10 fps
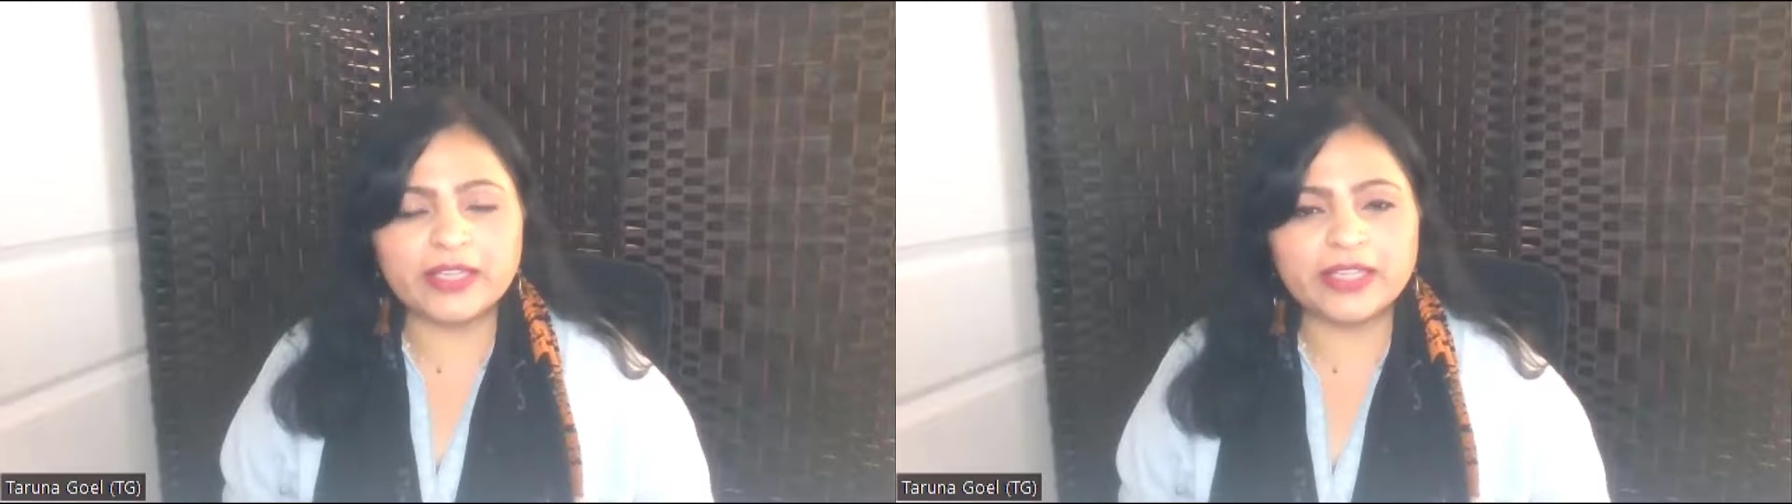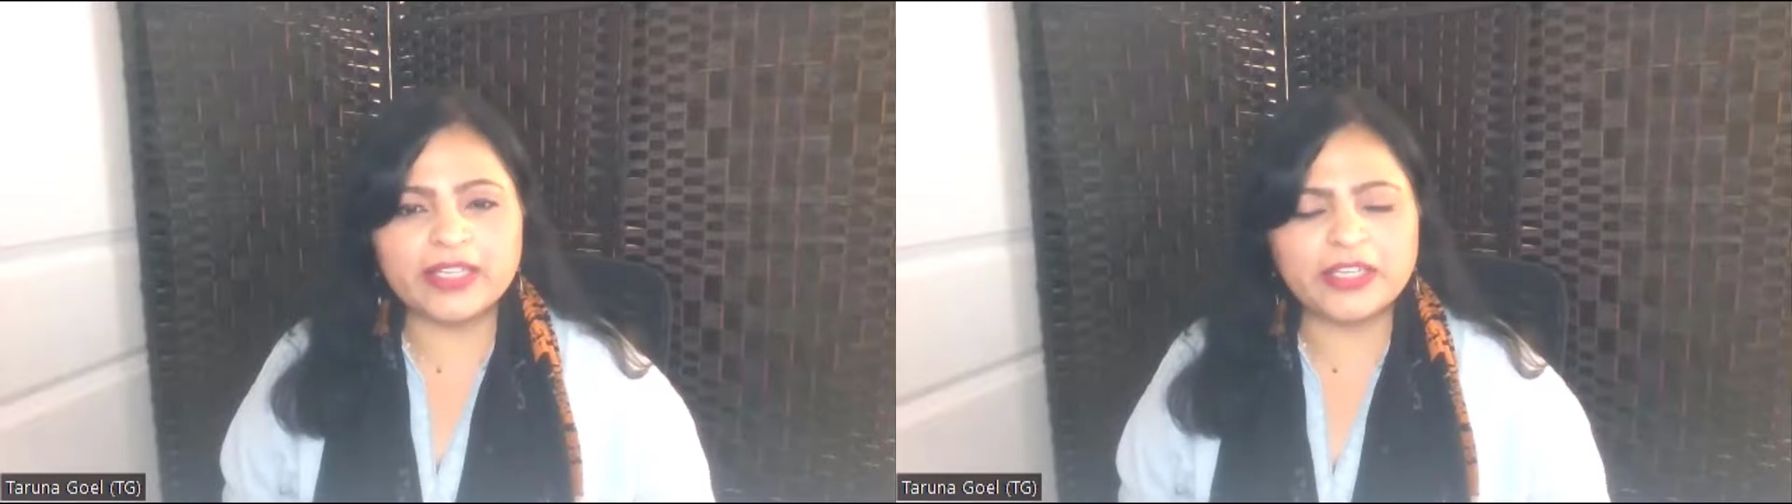
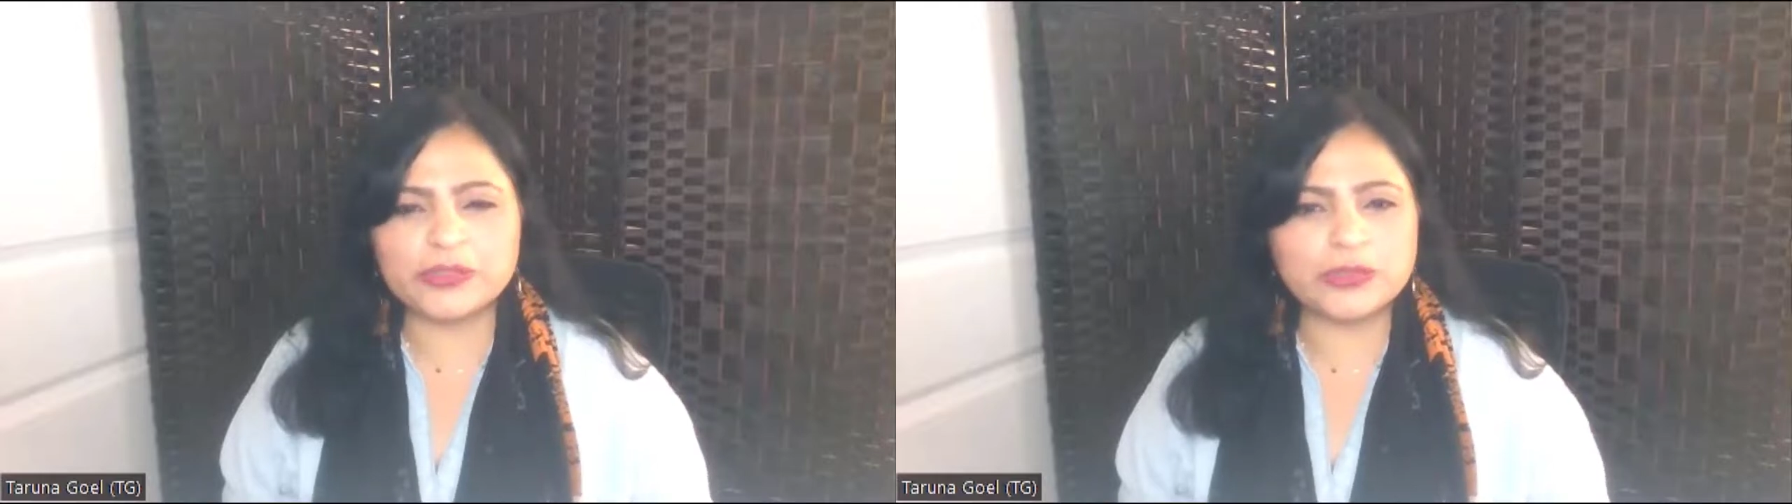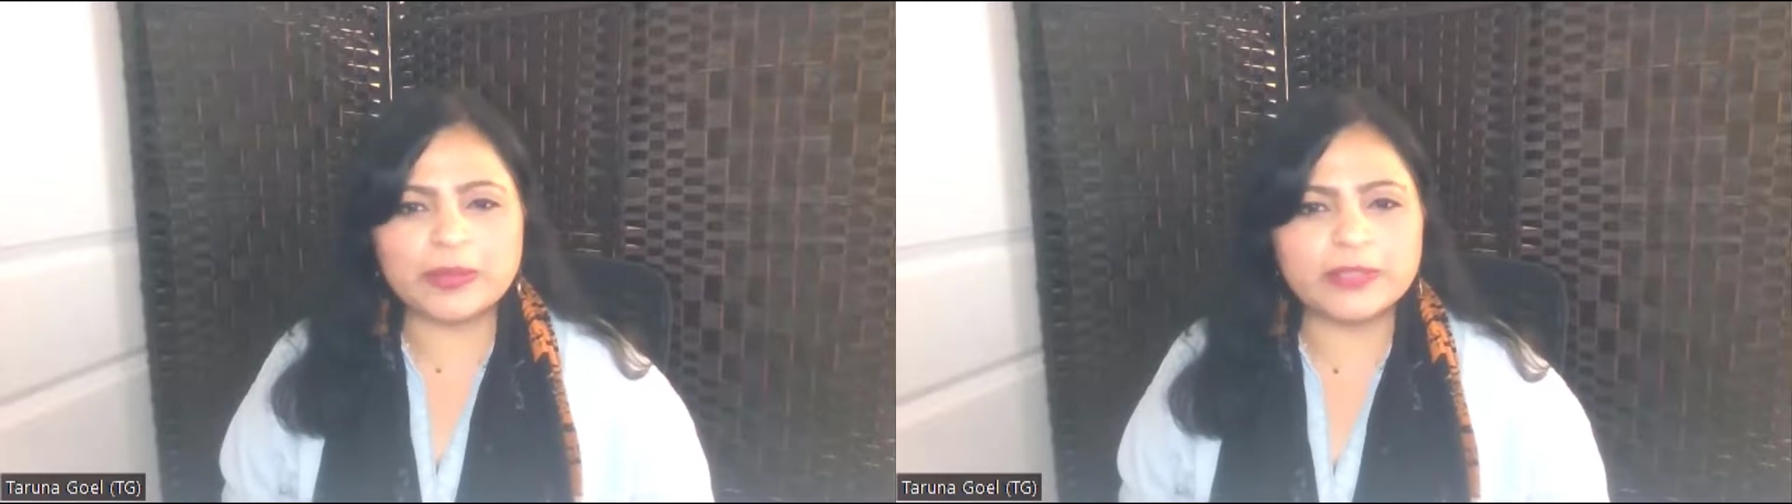and they
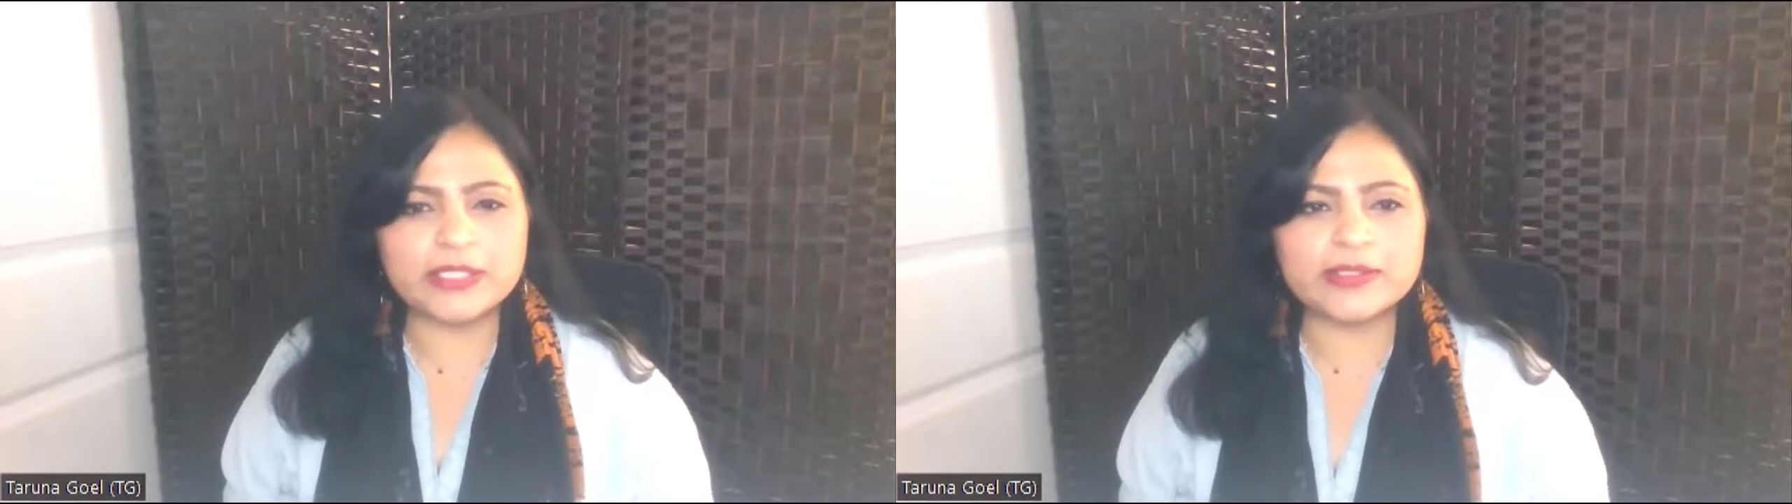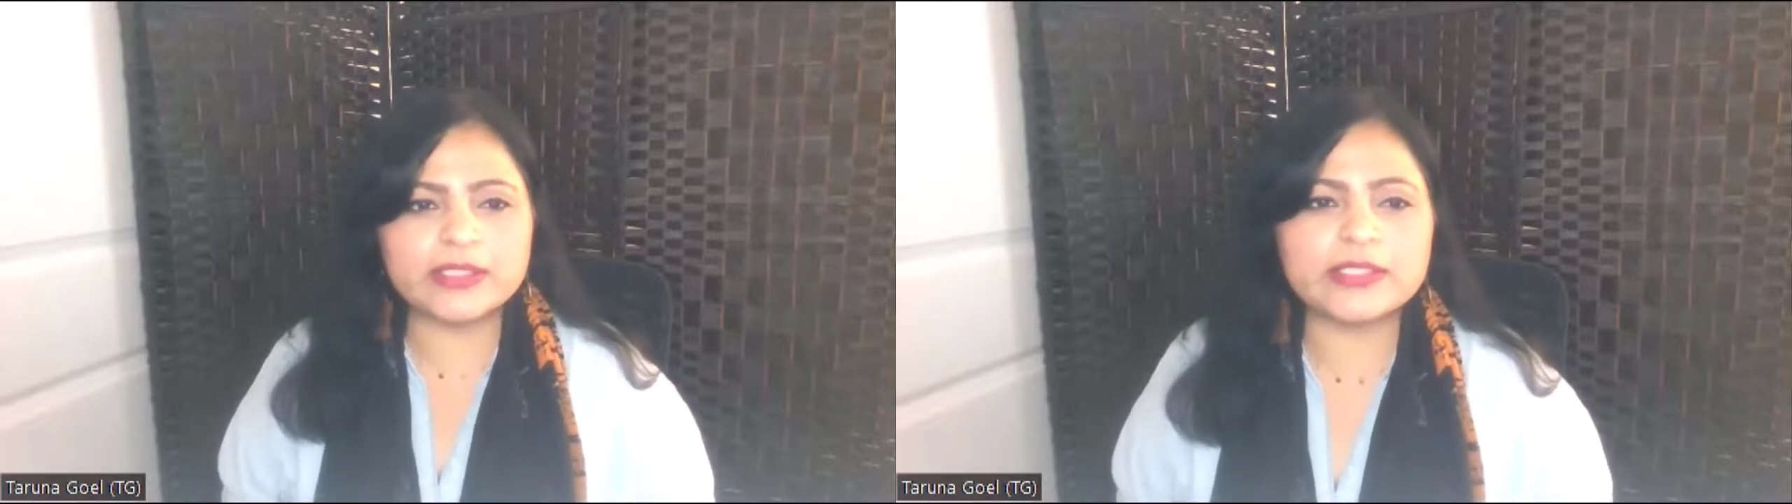used to
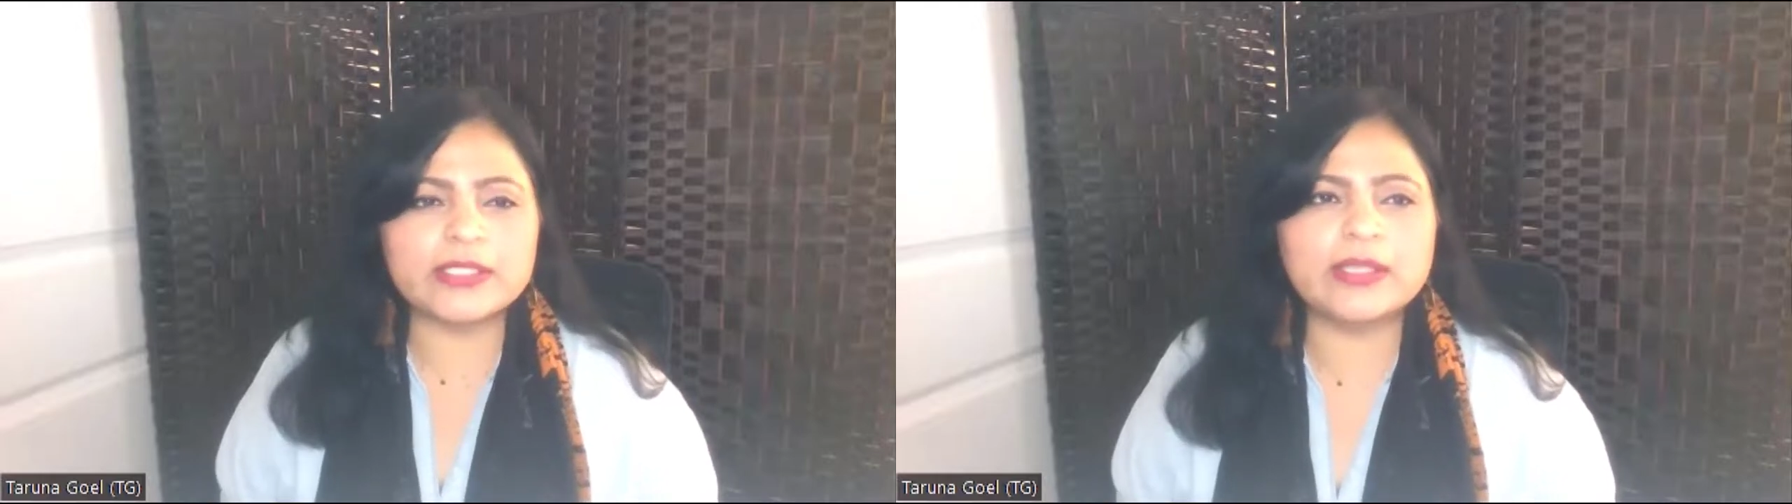publish these,